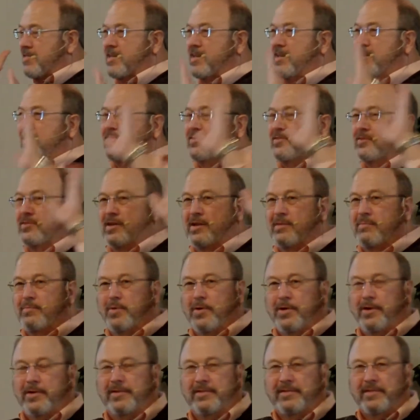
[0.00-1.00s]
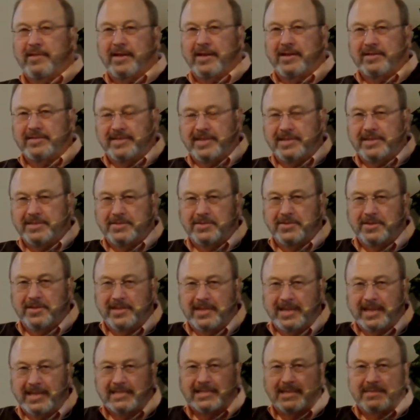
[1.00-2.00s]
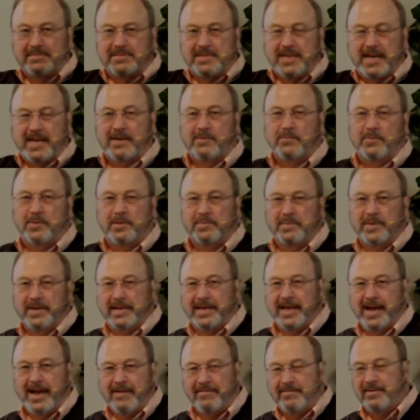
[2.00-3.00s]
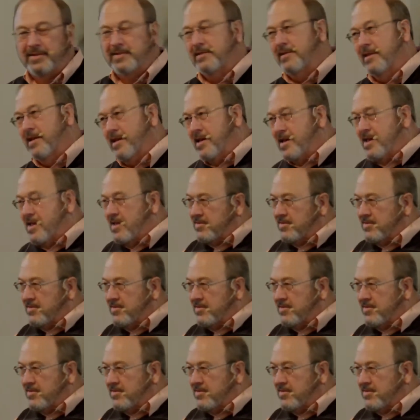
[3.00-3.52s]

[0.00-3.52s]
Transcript: These are the important things. These are the things I'm taking with me to heaven.